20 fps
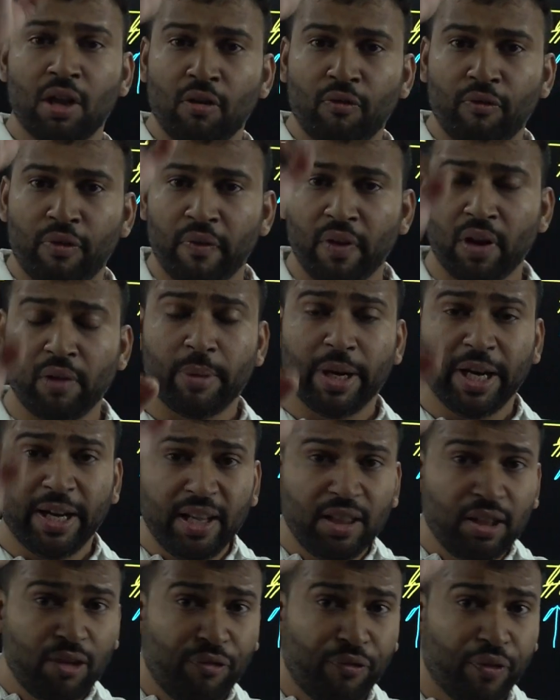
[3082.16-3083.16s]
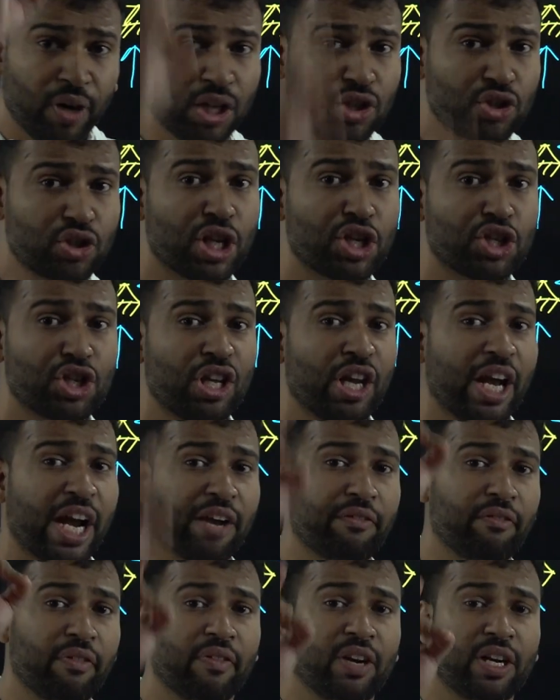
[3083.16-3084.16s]
we will meet in the first session
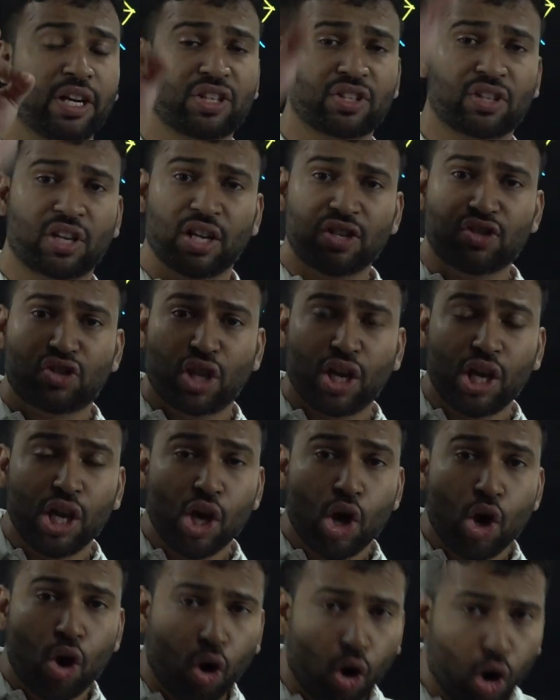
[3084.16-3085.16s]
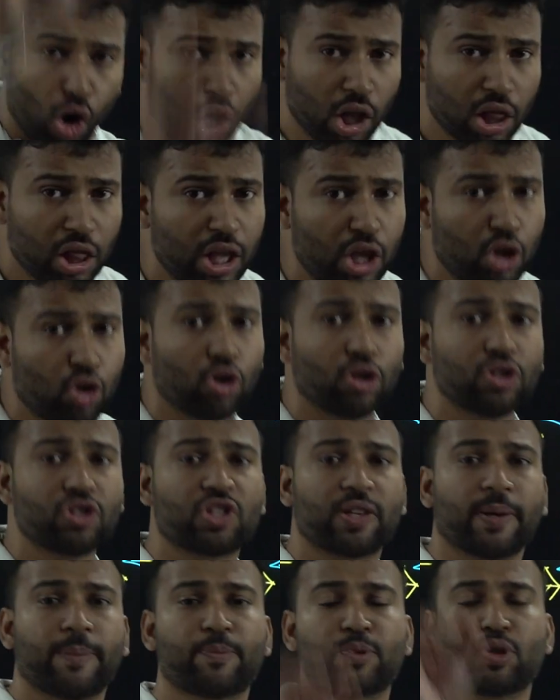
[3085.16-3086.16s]
and we will discuss all the
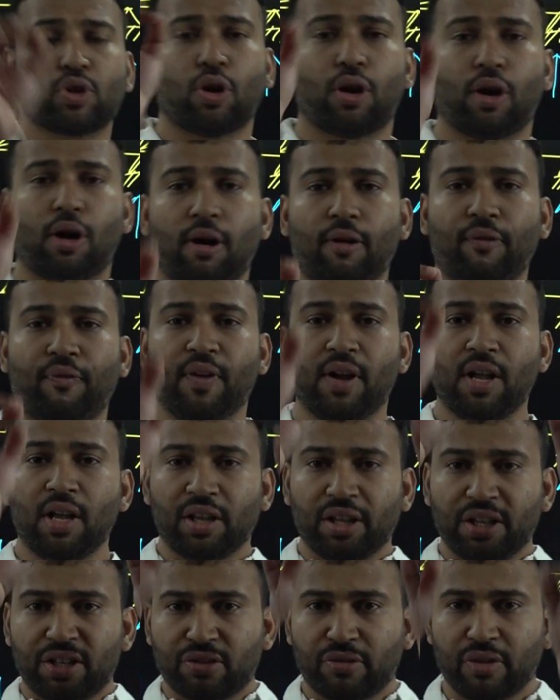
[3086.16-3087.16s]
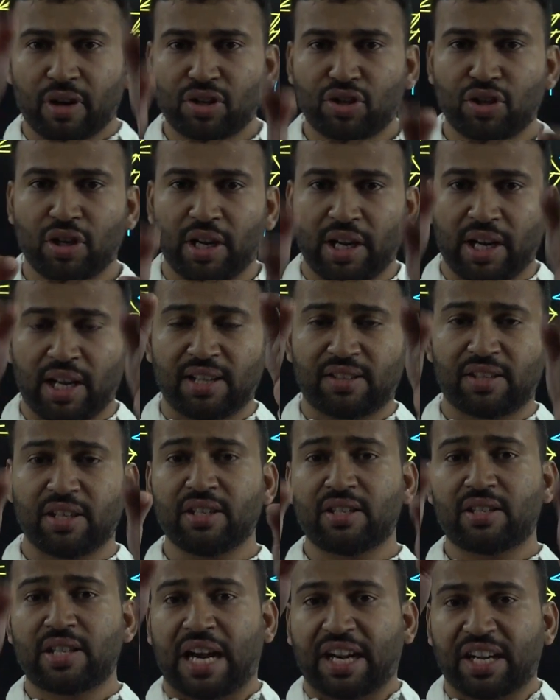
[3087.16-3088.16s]
concepts of structural
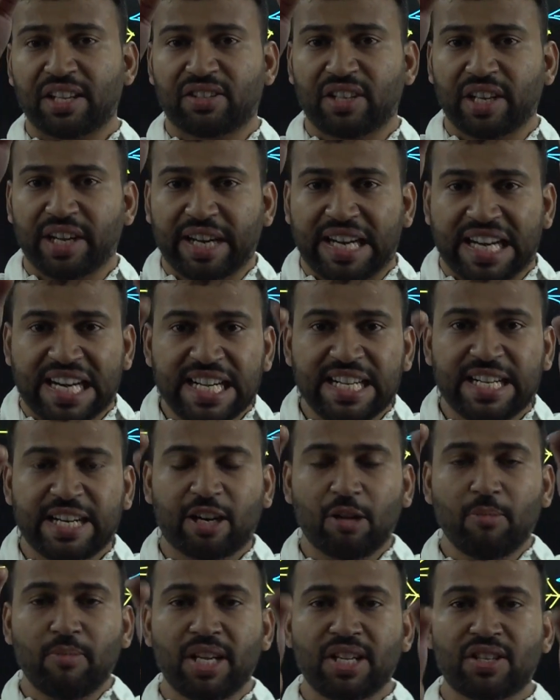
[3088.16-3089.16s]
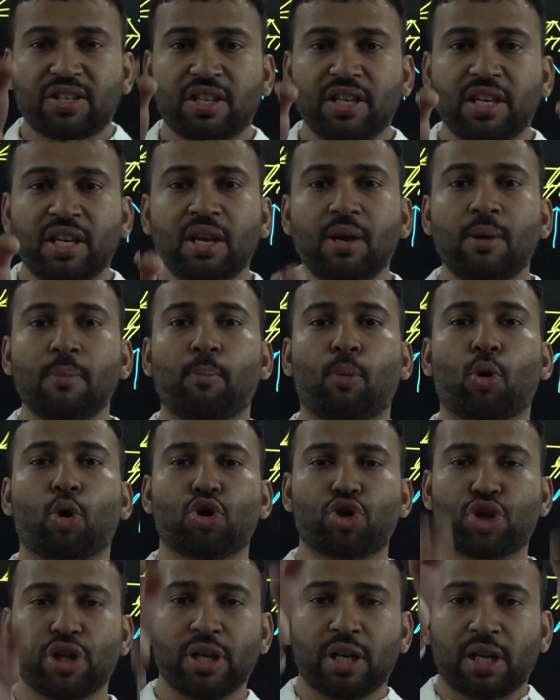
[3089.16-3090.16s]
analysis, that is the indeterminacy
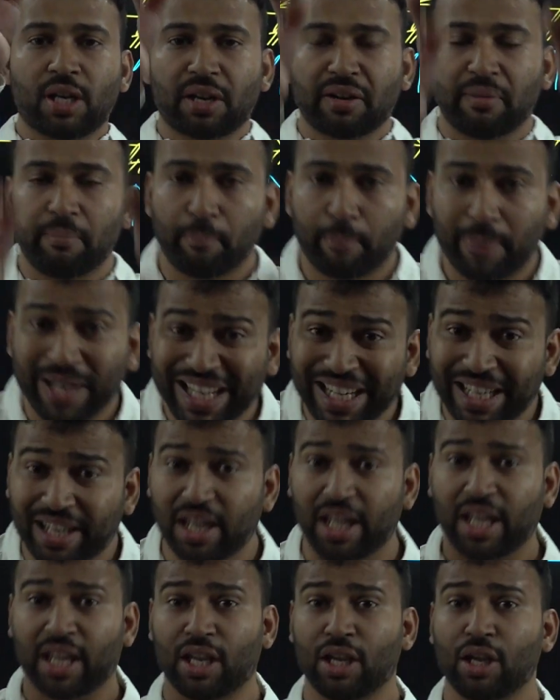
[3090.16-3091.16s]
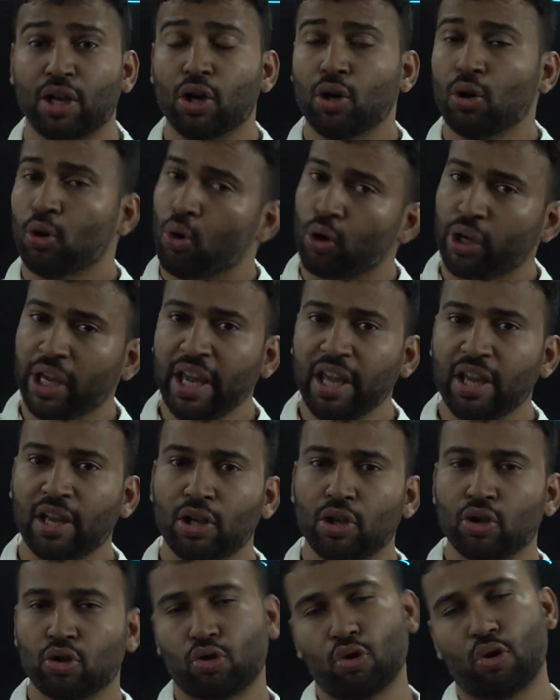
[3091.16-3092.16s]
portion completely.
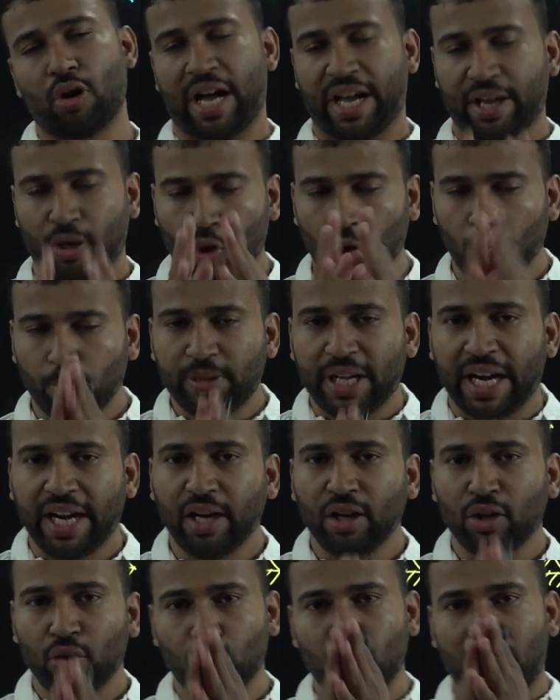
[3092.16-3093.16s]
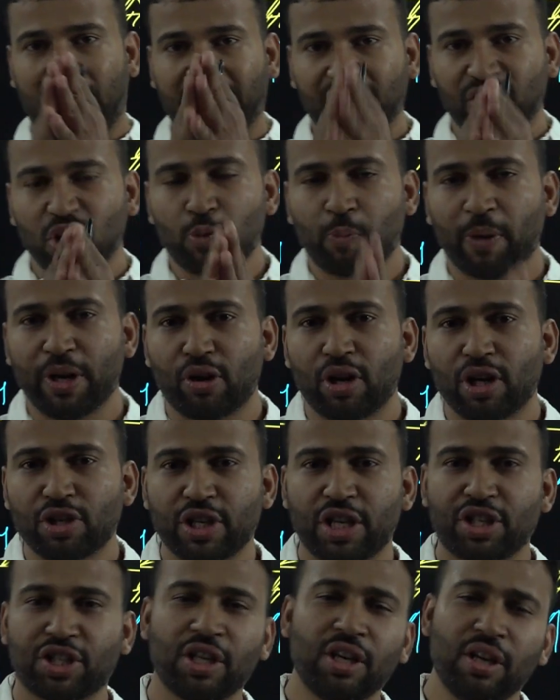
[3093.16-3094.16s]
Okay, so I hope that you like this particular
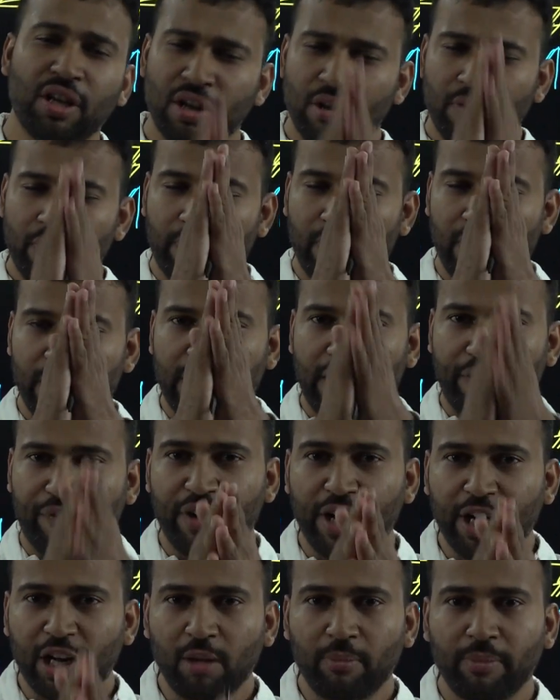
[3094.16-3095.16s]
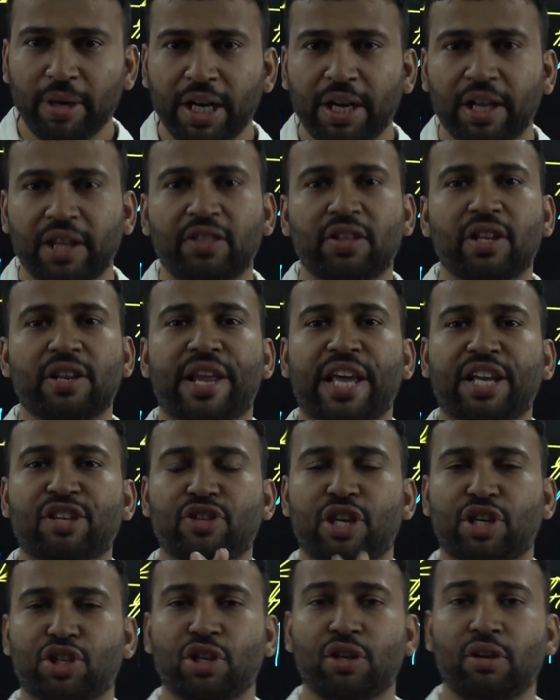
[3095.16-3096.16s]
session. We will definitely meet in the next
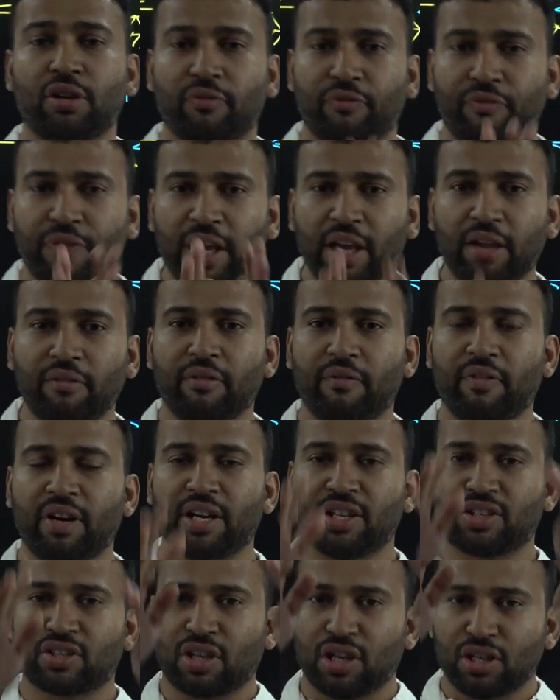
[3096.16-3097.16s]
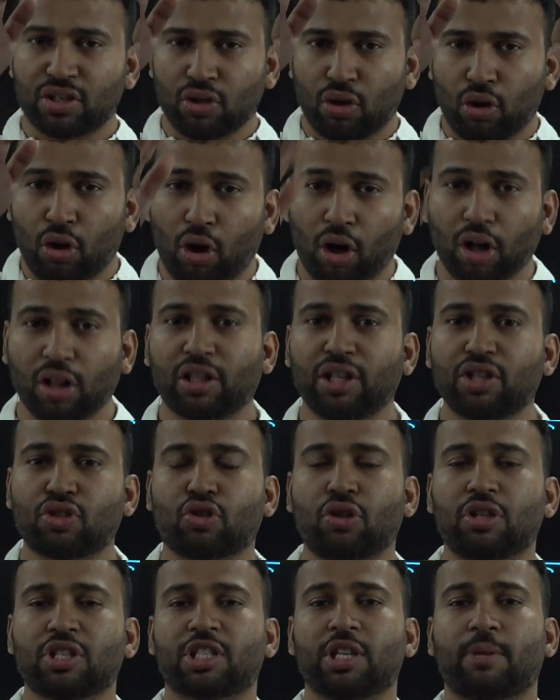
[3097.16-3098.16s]
session where we will discuss all this
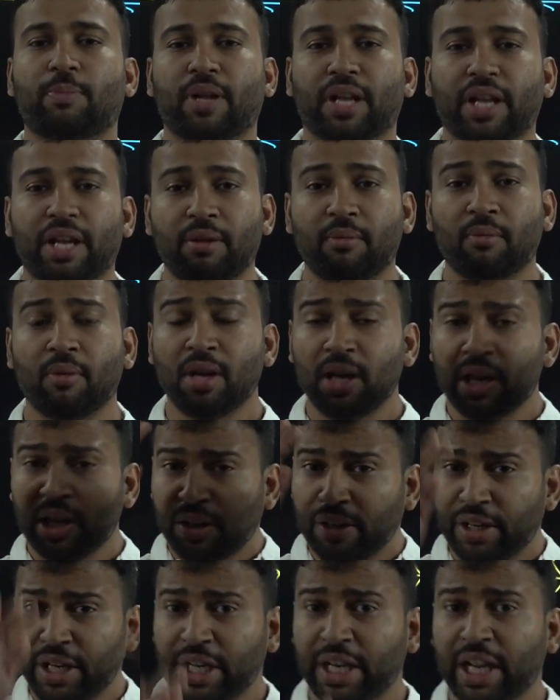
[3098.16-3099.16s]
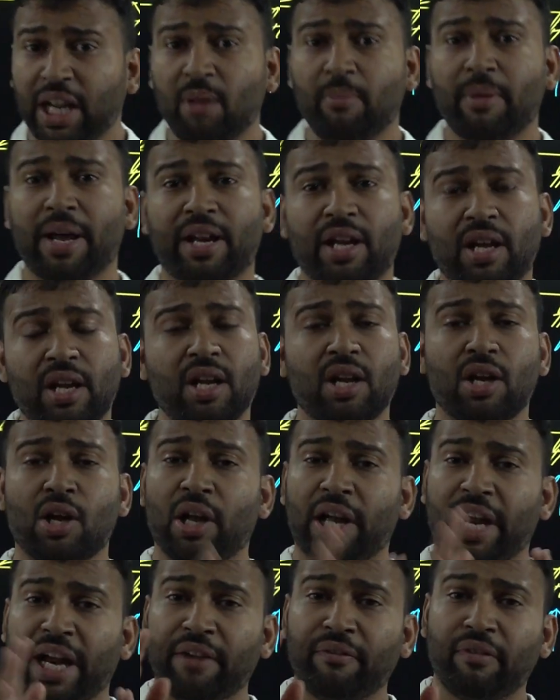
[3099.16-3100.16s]
concept in detailed
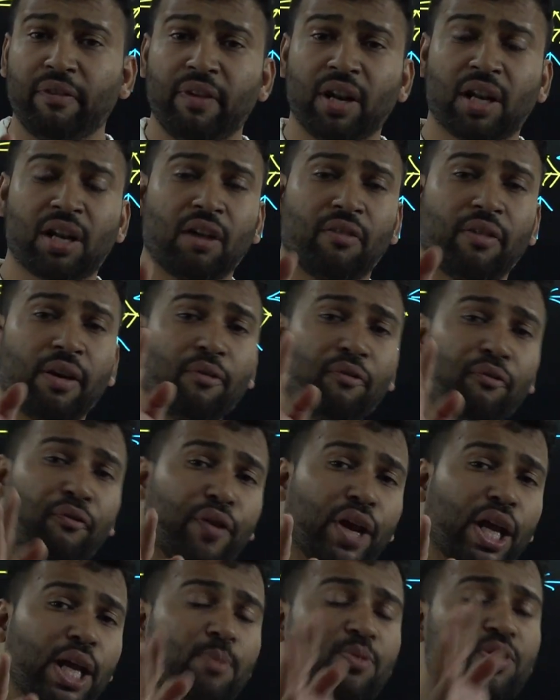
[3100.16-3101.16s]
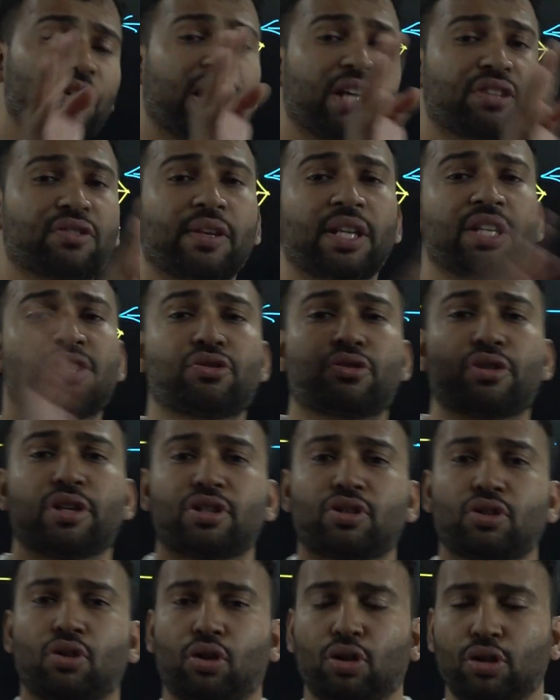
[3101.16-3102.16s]
manner and we will cover frames as well as
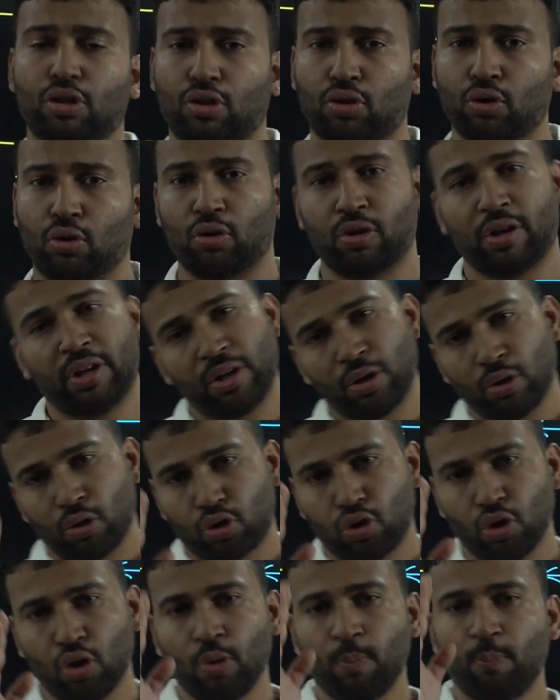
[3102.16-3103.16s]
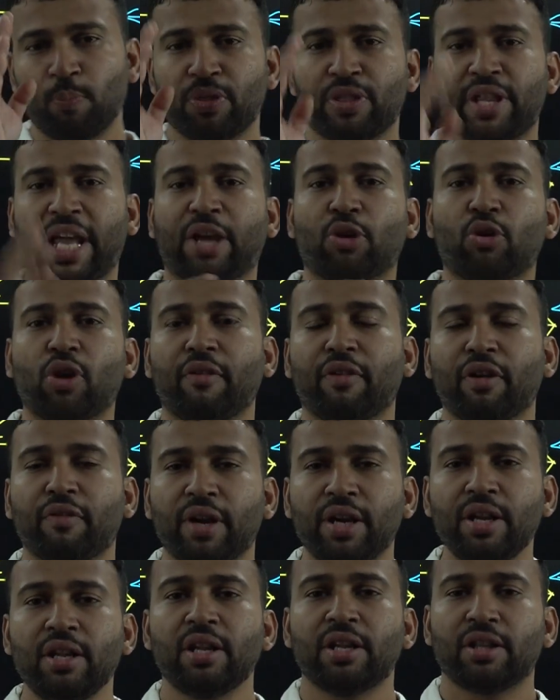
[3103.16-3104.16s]
truss also. So thank you
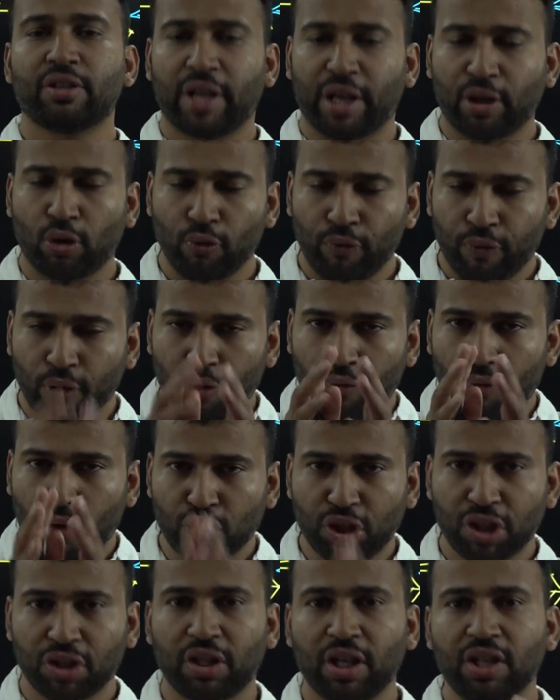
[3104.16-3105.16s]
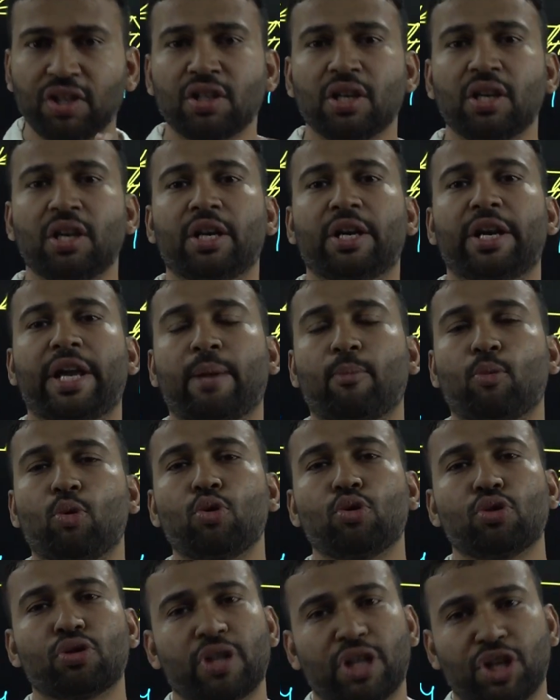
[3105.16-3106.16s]
everyone, thank you for watching this
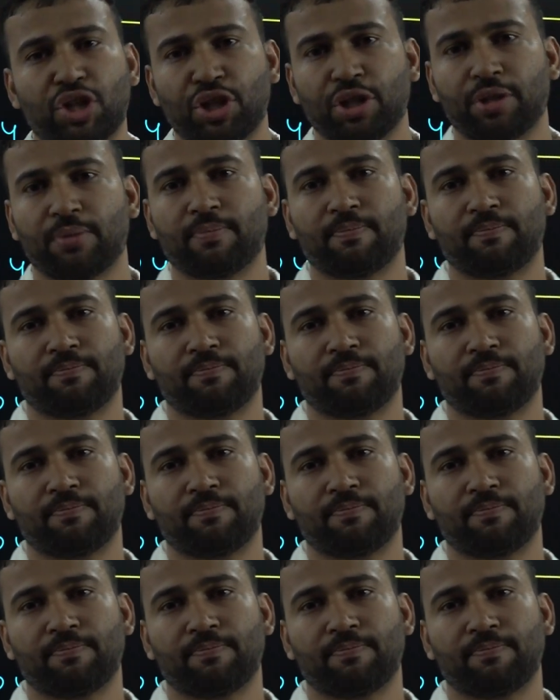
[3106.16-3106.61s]
demo session.